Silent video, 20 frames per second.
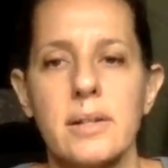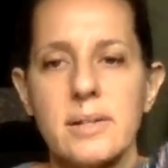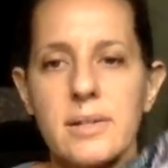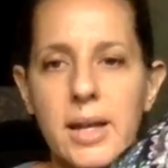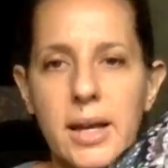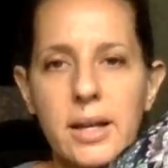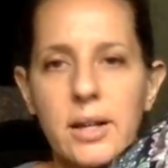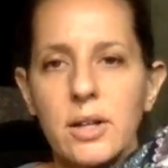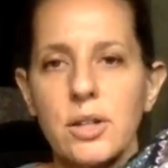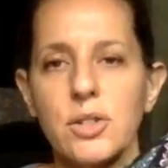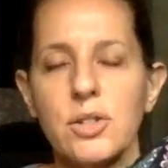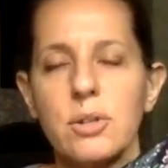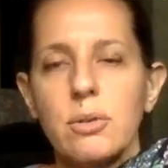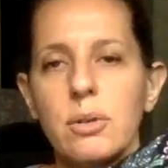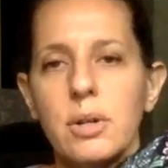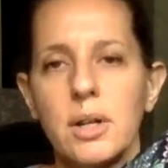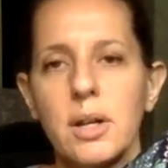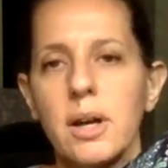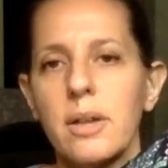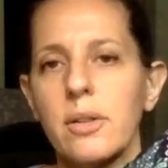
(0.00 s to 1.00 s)
they could do
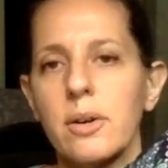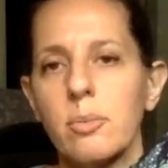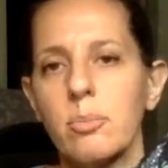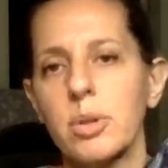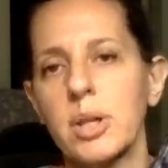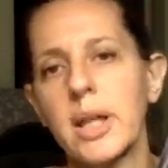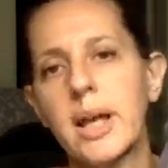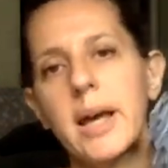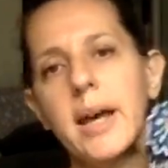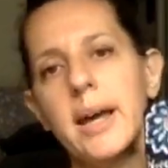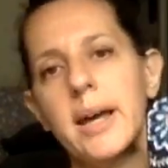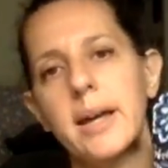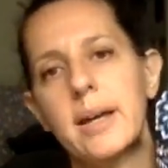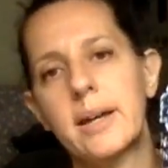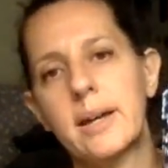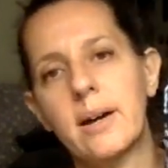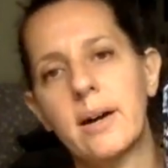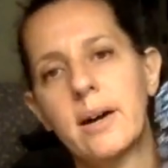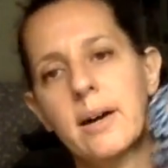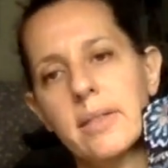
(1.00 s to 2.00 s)
another play
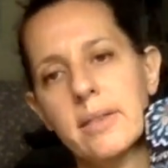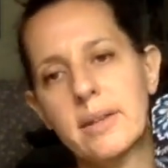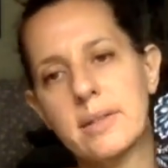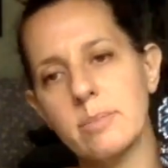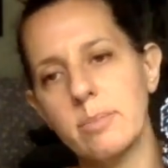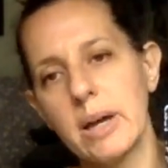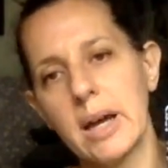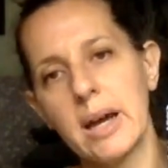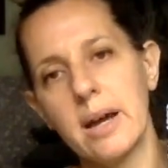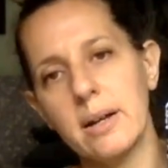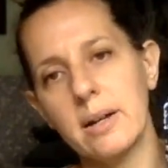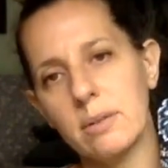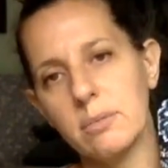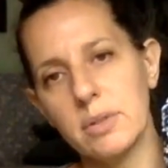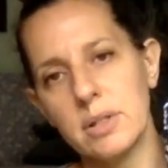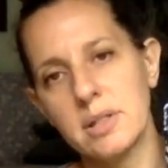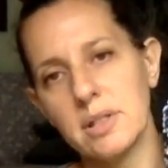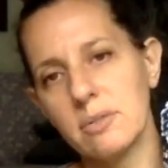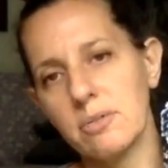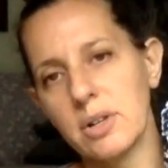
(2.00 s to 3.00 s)
on this pattern with
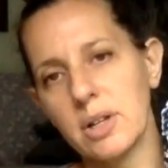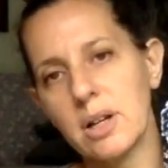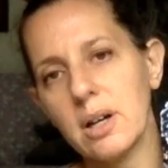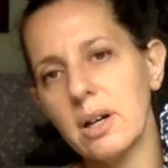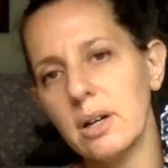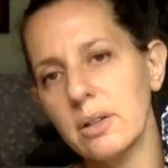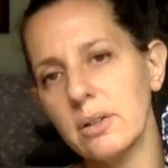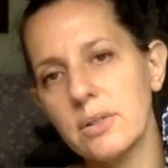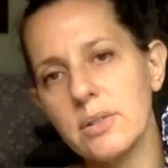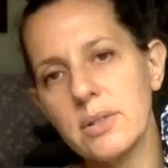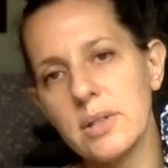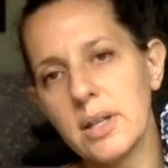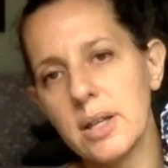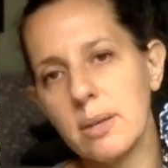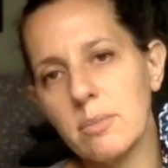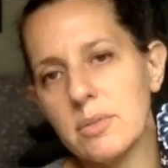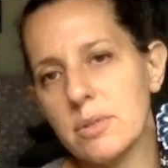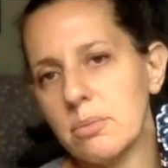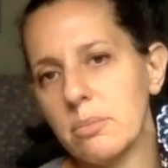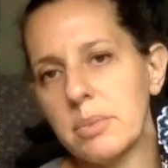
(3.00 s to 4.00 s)
different color
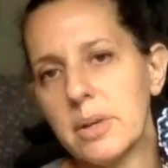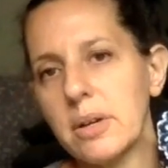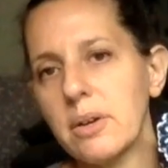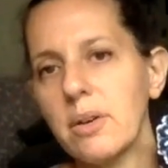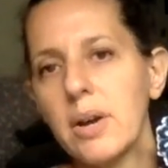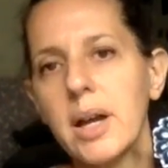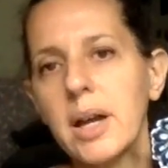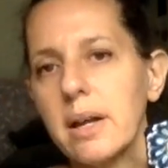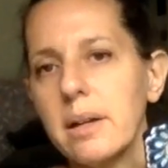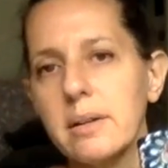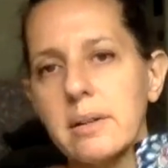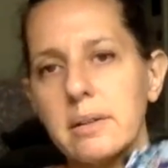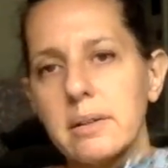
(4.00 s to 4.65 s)
schemes. Would be great.